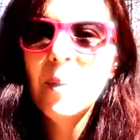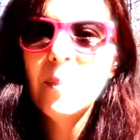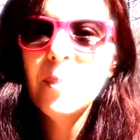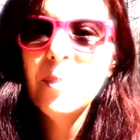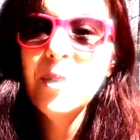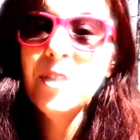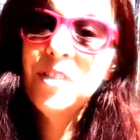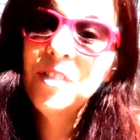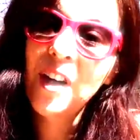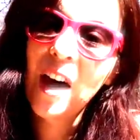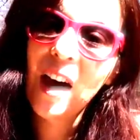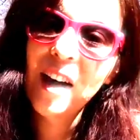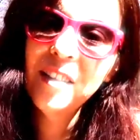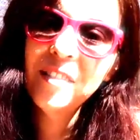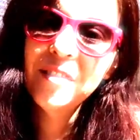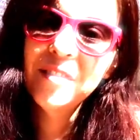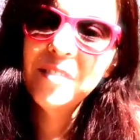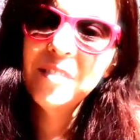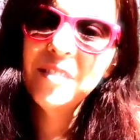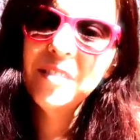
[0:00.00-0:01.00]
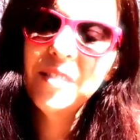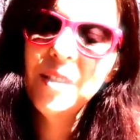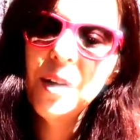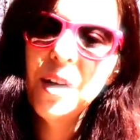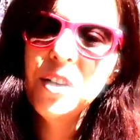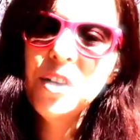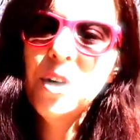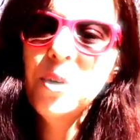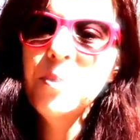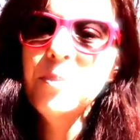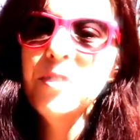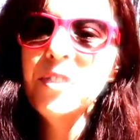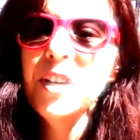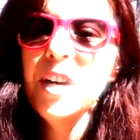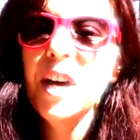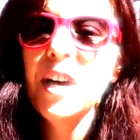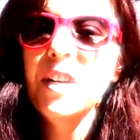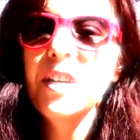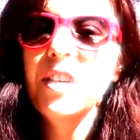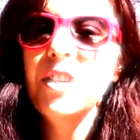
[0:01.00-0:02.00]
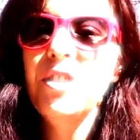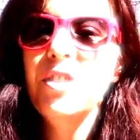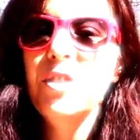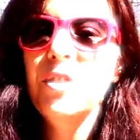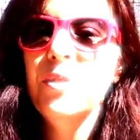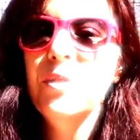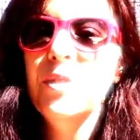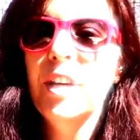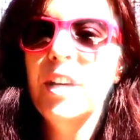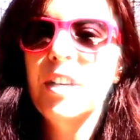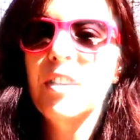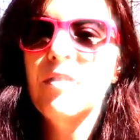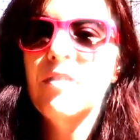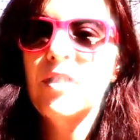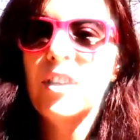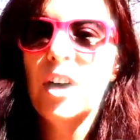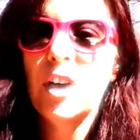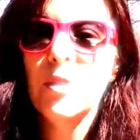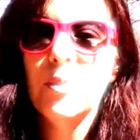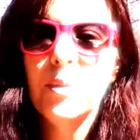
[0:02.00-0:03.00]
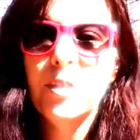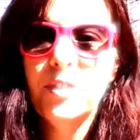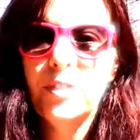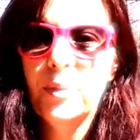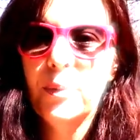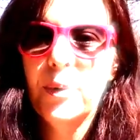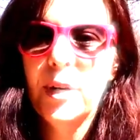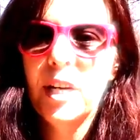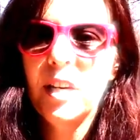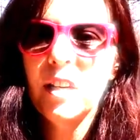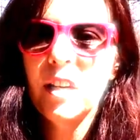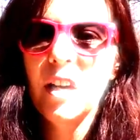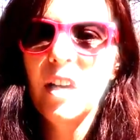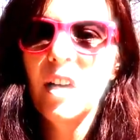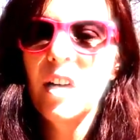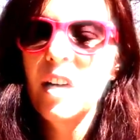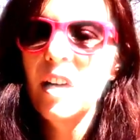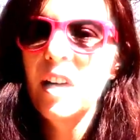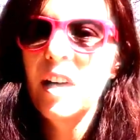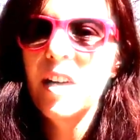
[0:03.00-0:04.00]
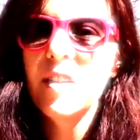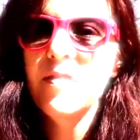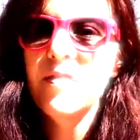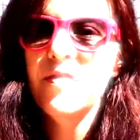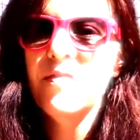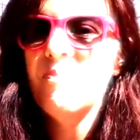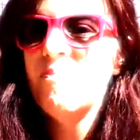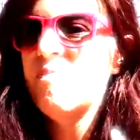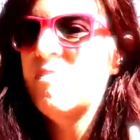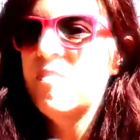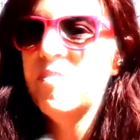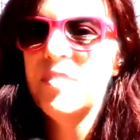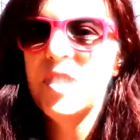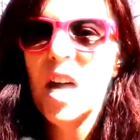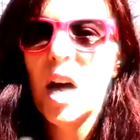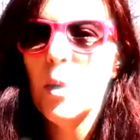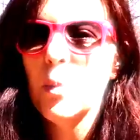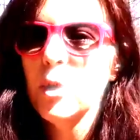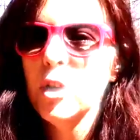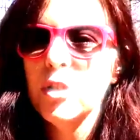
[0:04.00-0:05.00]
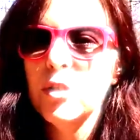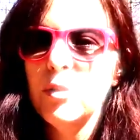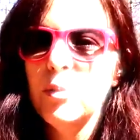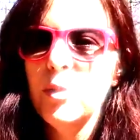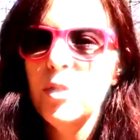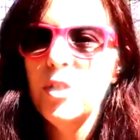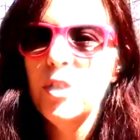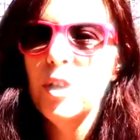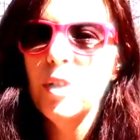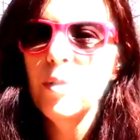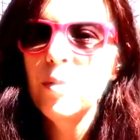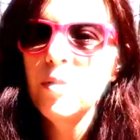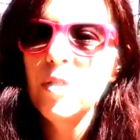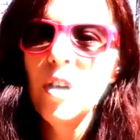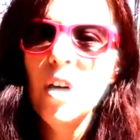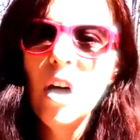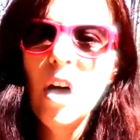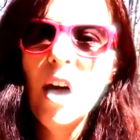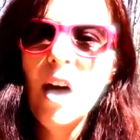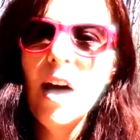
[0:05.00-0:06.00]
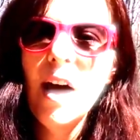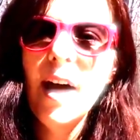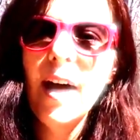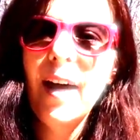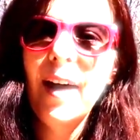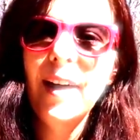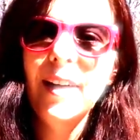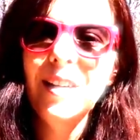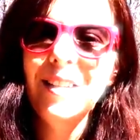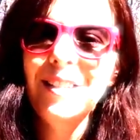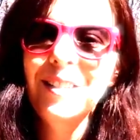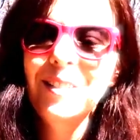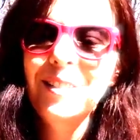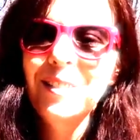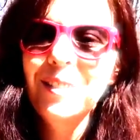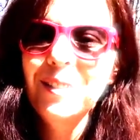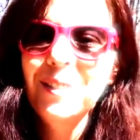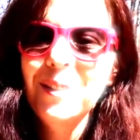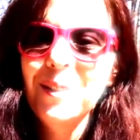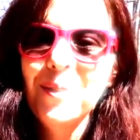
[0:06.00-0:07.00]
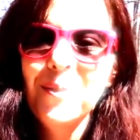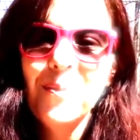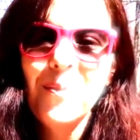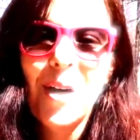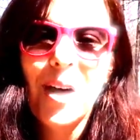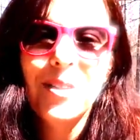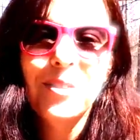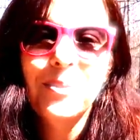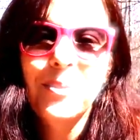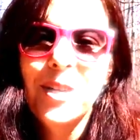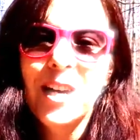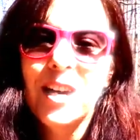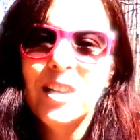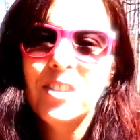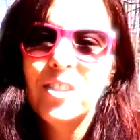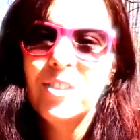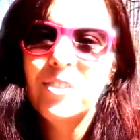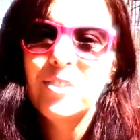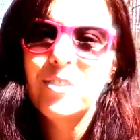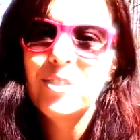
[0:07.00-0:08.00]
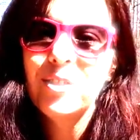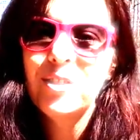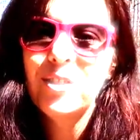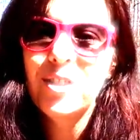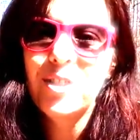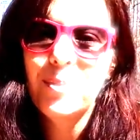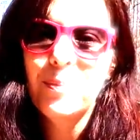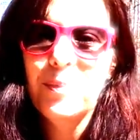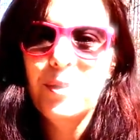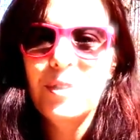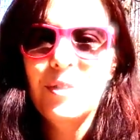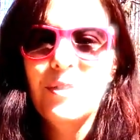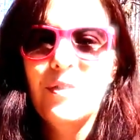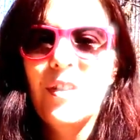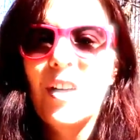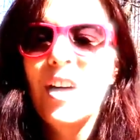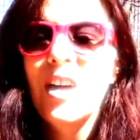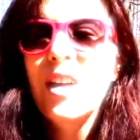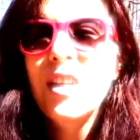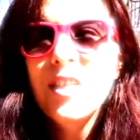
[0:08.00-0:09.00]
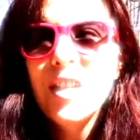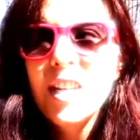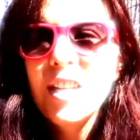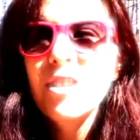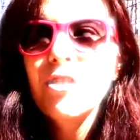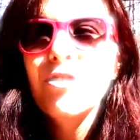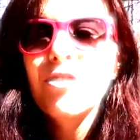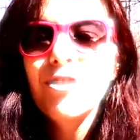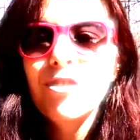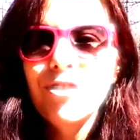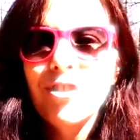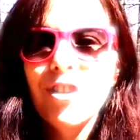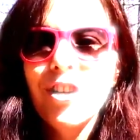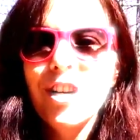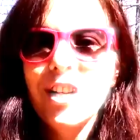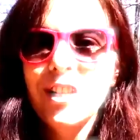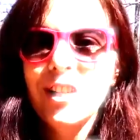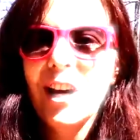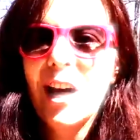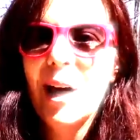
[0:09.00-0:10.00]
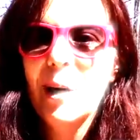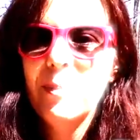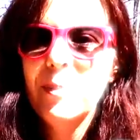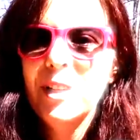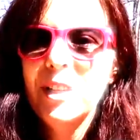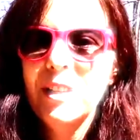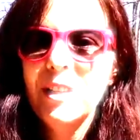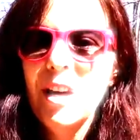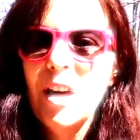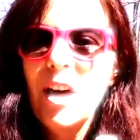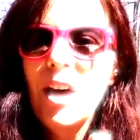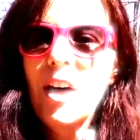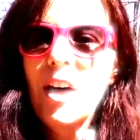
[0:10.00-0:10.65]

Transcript: with that, and hopefully I can do like a vlog once a week, if that works with you. And as we get closer to the move, things are starting to happen.